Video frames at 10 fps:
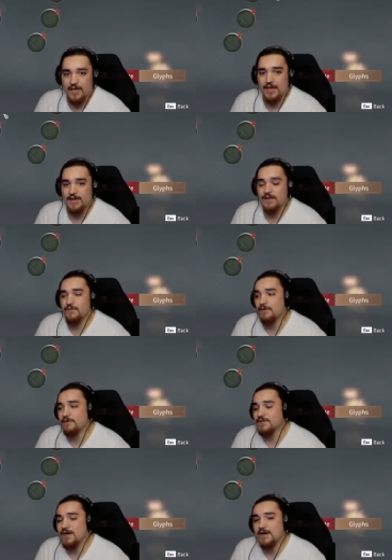And you're
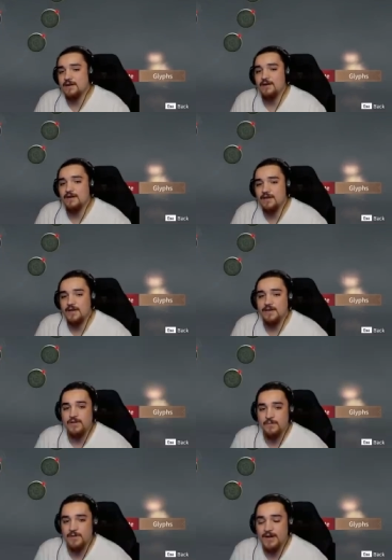going to unlock a
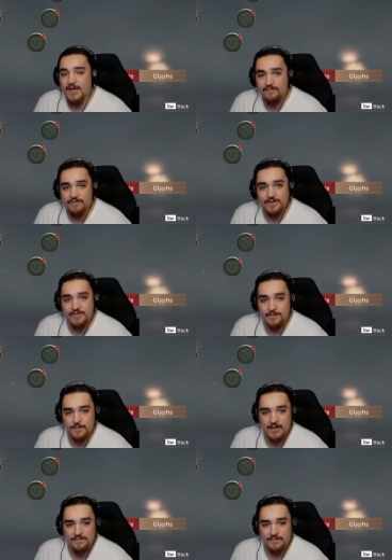new one every two
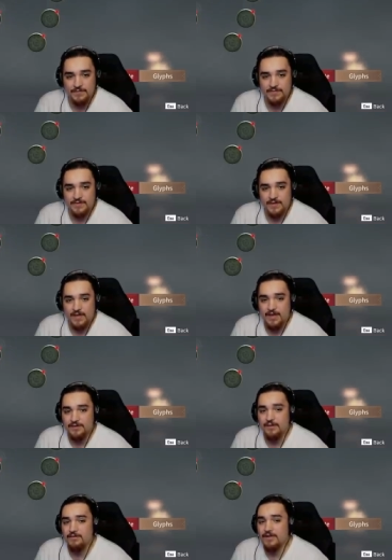levels, and
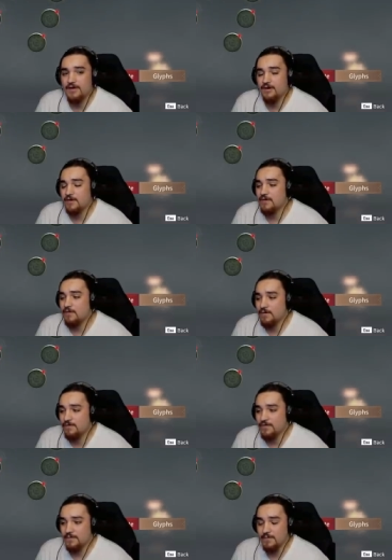you'll only unlock all
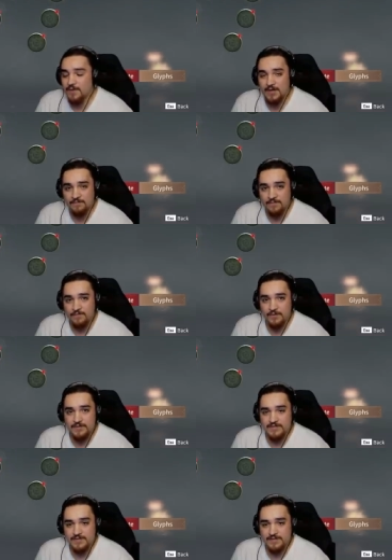of them at level
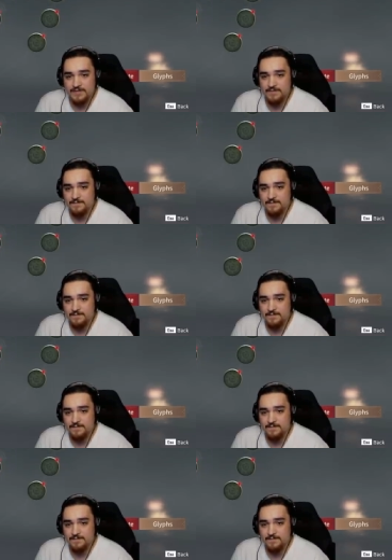46.